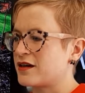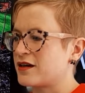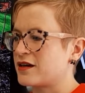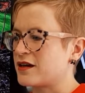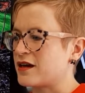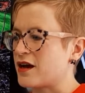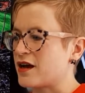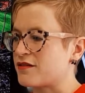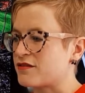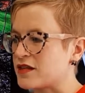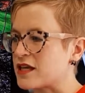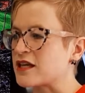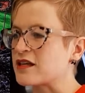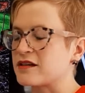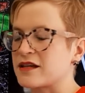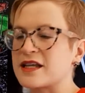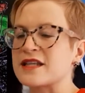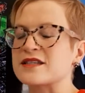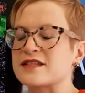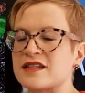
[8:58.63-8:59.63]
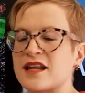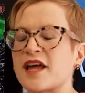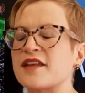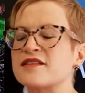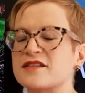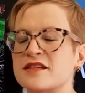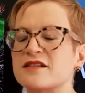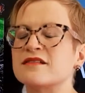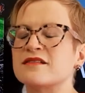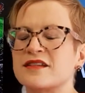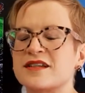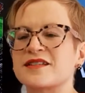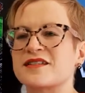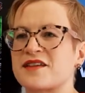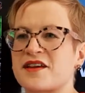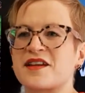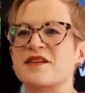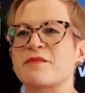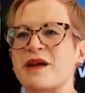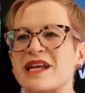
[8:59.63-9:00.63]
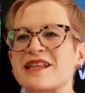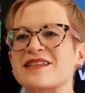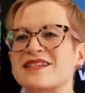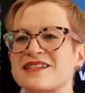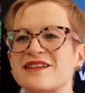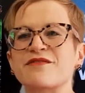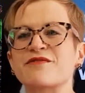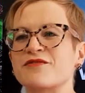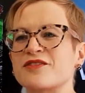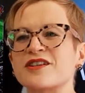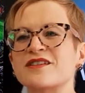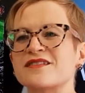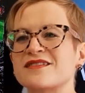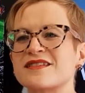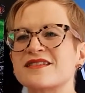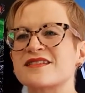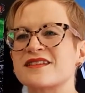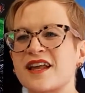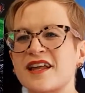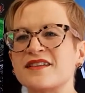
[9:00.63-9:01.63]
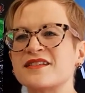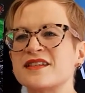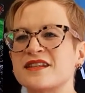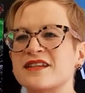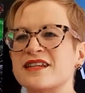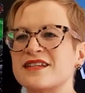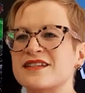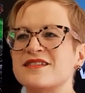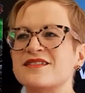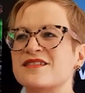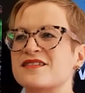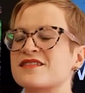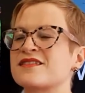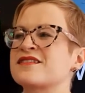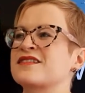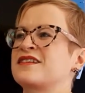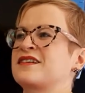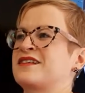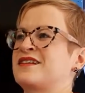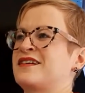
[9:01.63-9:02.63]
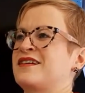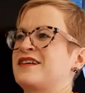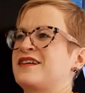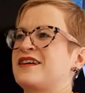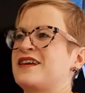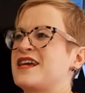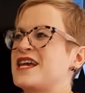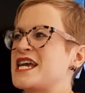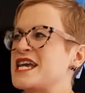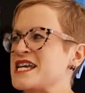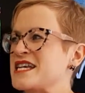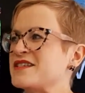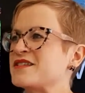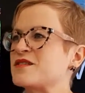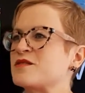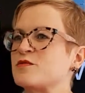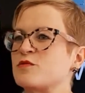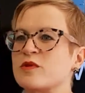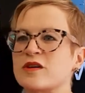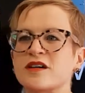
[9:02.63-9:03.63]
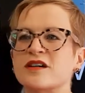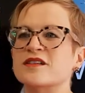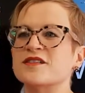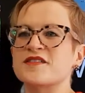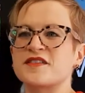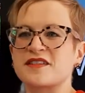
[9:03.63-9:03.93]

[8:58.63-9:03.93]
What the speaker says: I think it's London that's going to make the difference. London is a world